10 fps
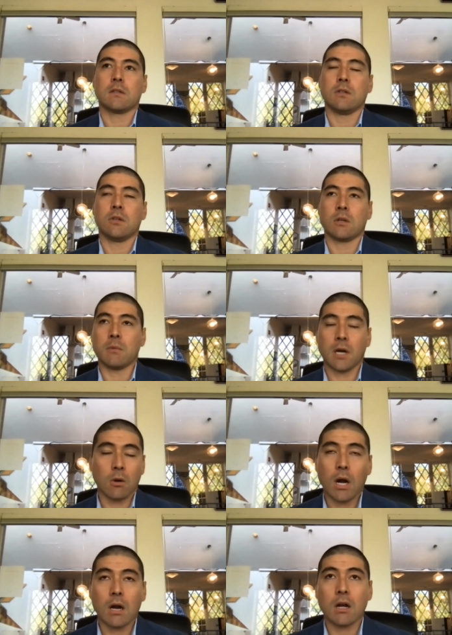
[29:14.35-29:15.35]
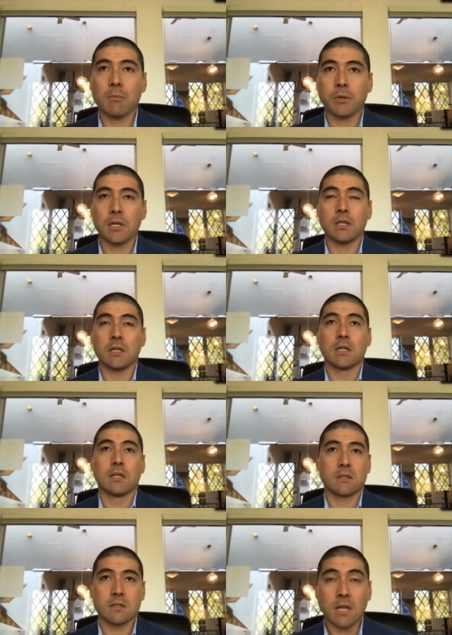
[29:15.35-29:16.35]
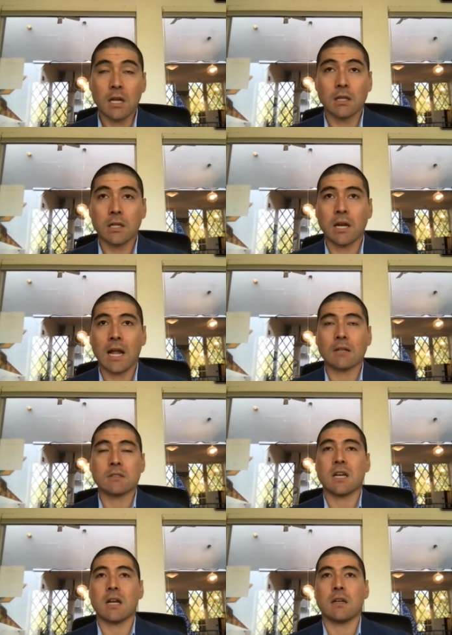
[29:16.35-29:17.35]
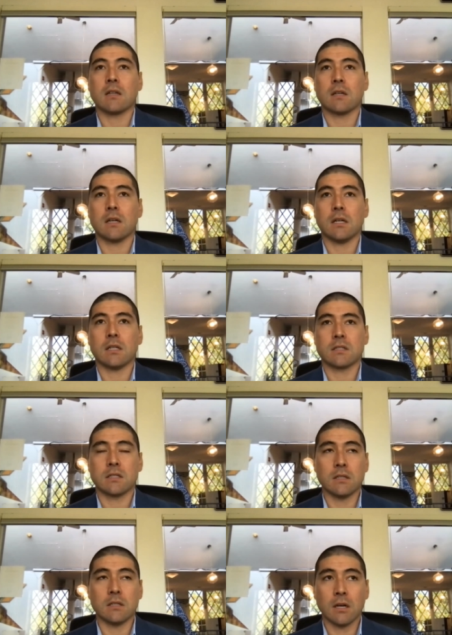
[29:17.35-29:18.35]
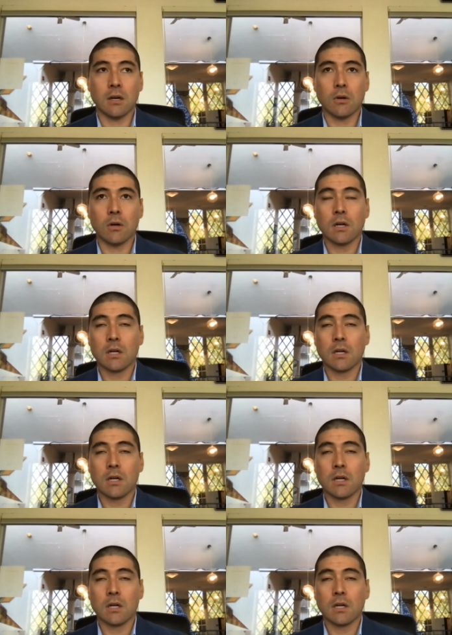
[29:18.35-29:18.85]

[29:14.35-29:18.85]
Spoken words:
could acquire a company, sail in an outside CEO